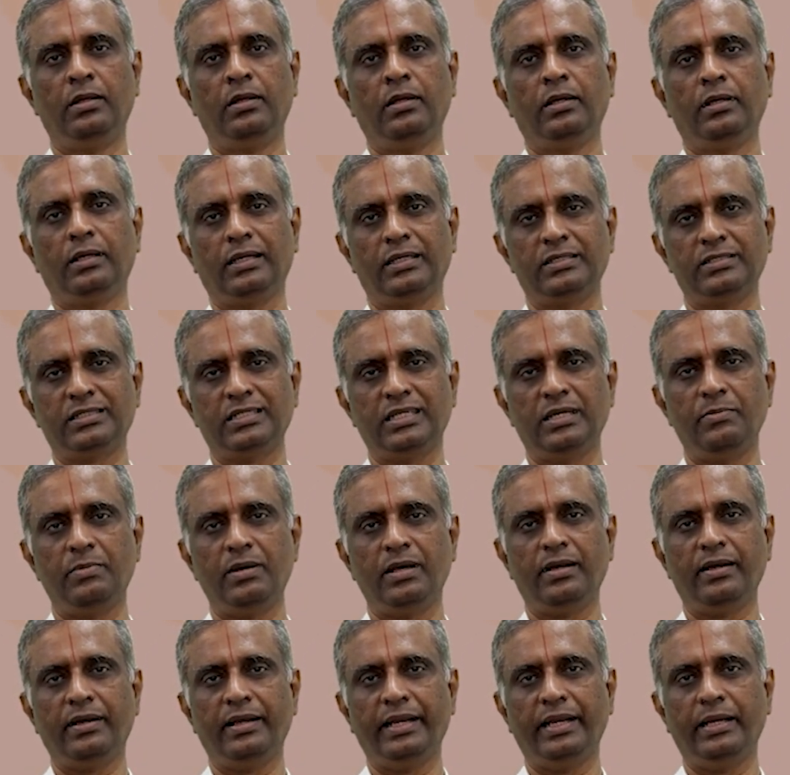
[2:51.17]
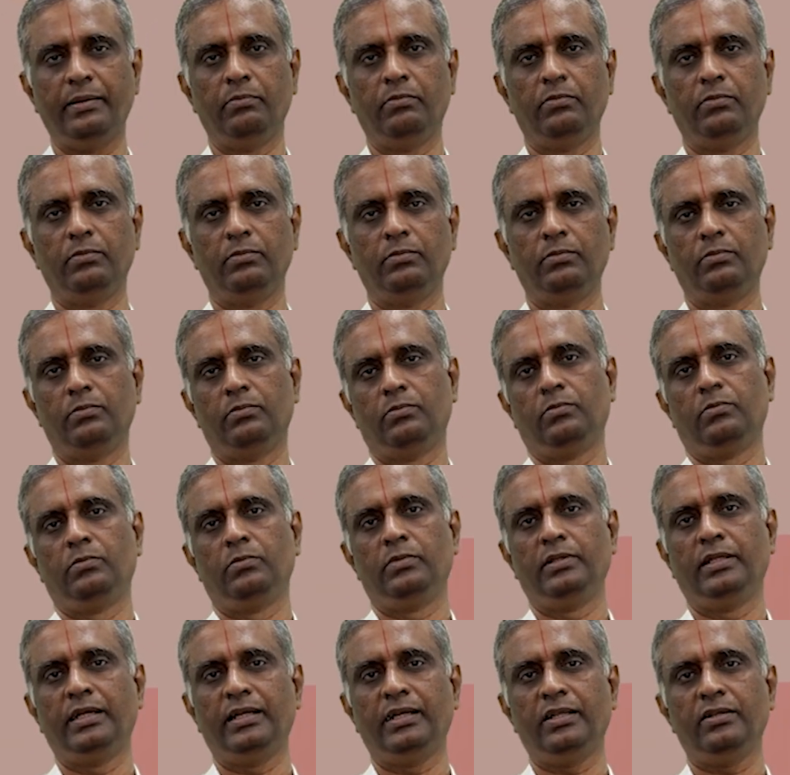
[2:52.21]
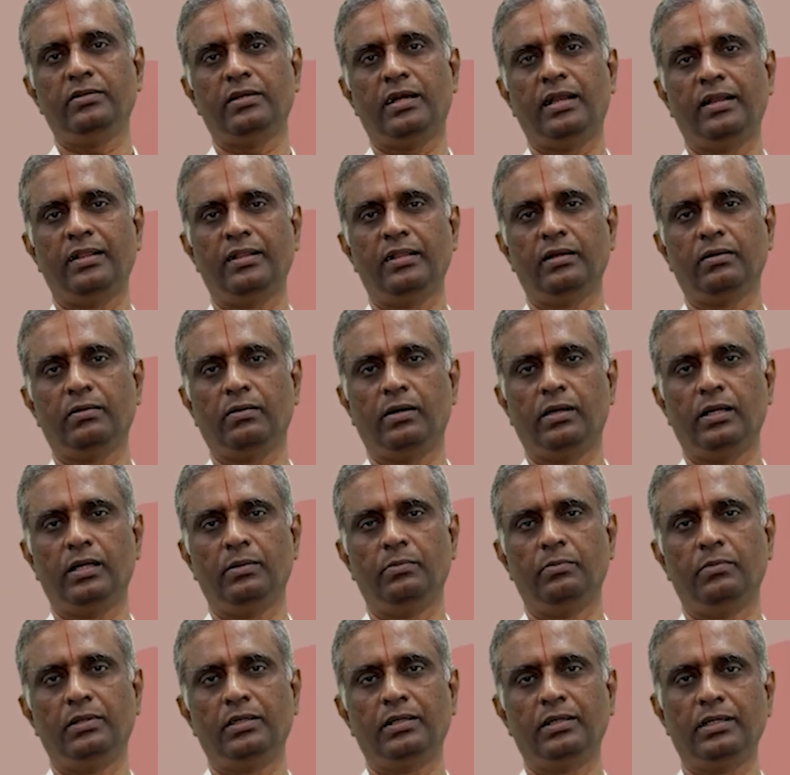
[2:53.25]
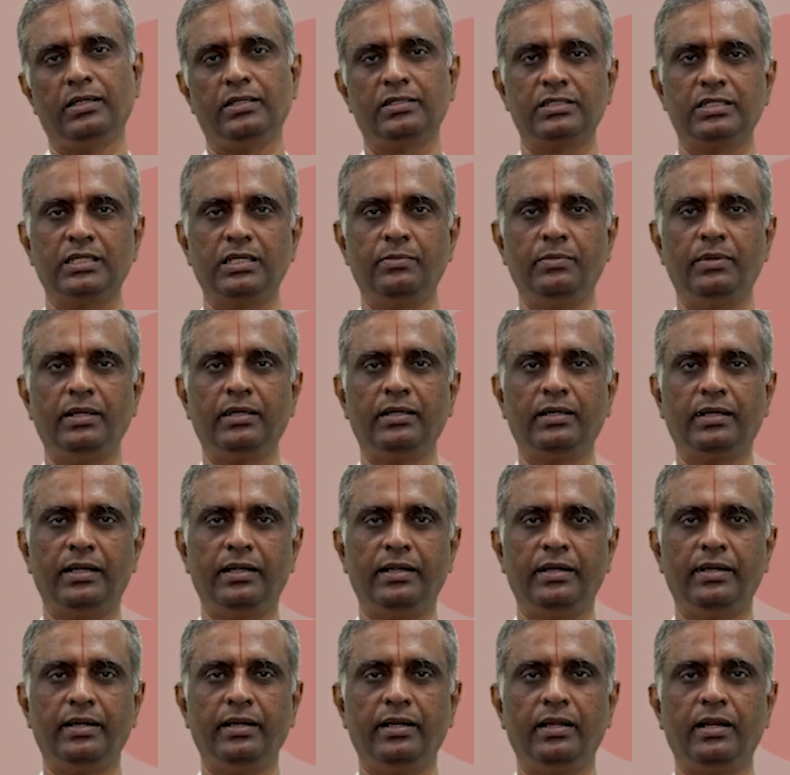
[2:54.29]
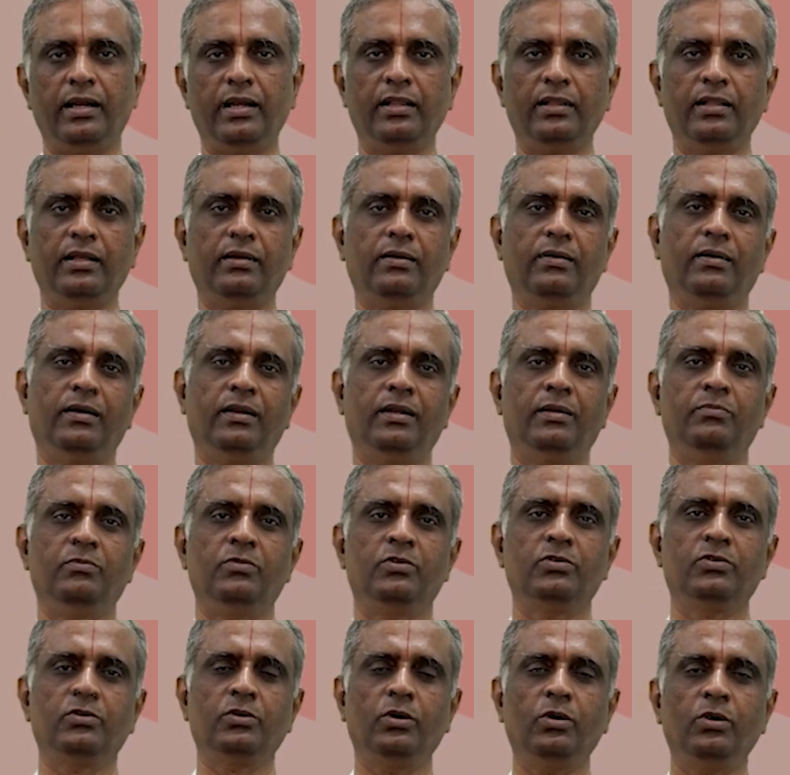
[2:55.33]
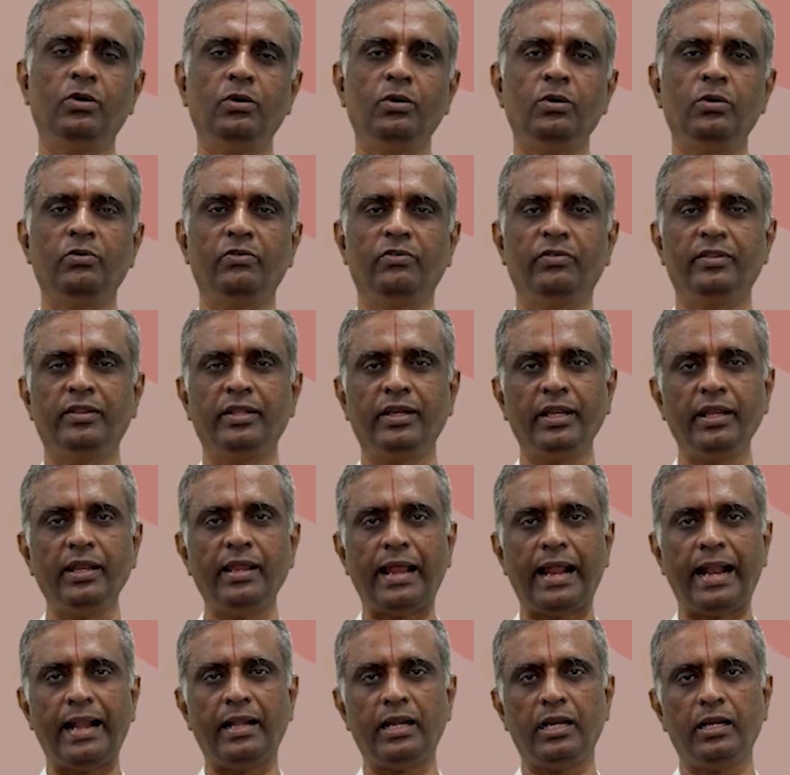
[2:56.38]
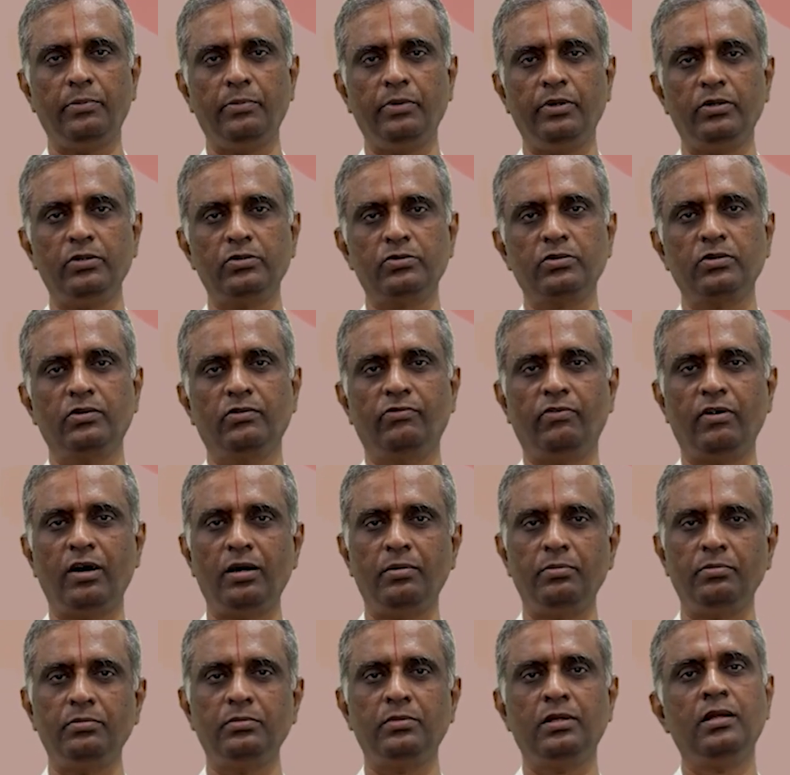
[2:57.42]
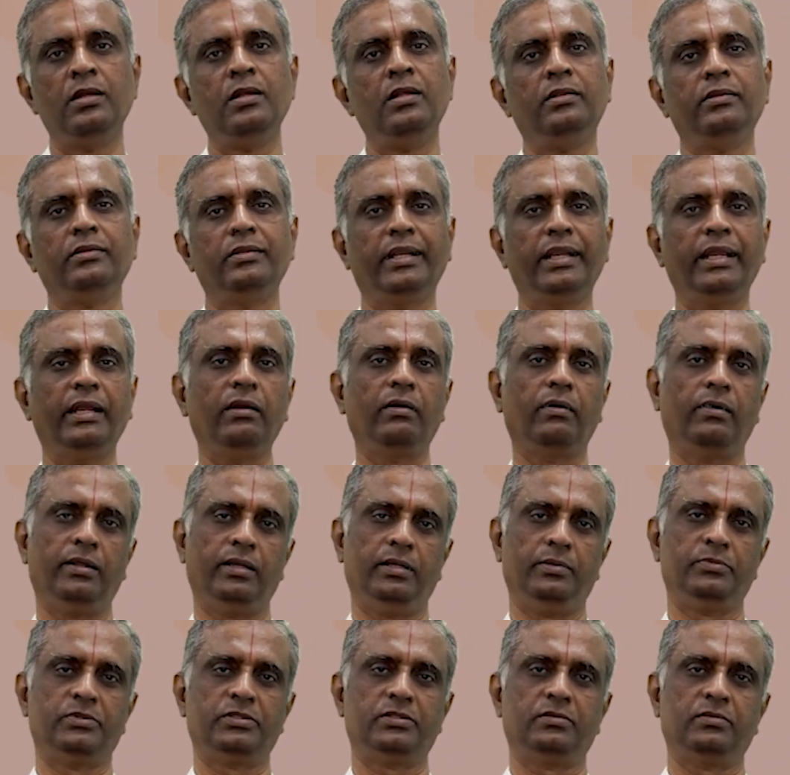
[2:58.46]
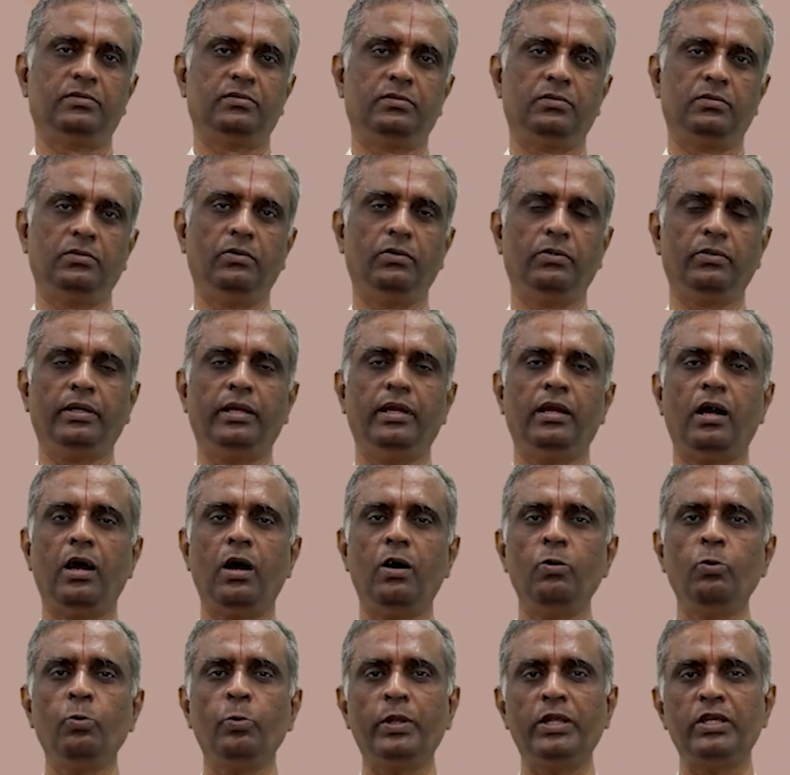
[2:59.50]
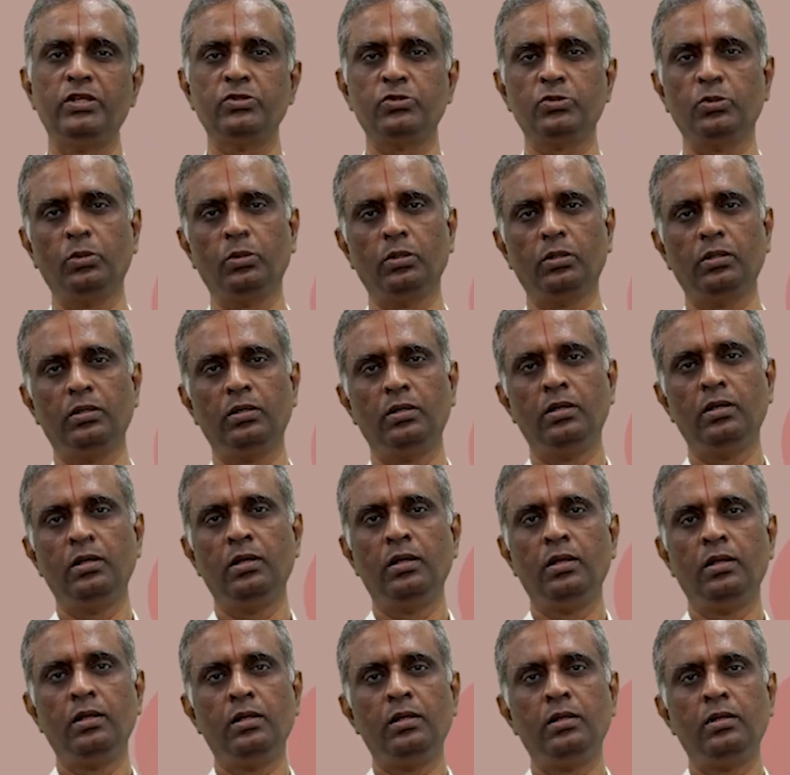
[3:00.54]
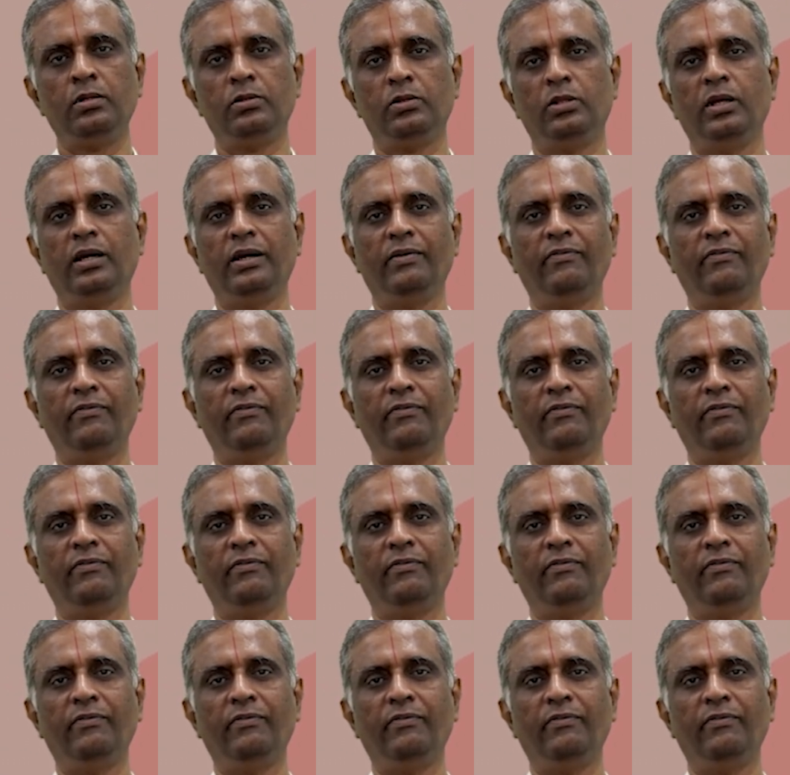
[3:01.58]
Customer name, that is another column. Customer country, another column. So 3 attributes form 3 columns. Okay, how we store? The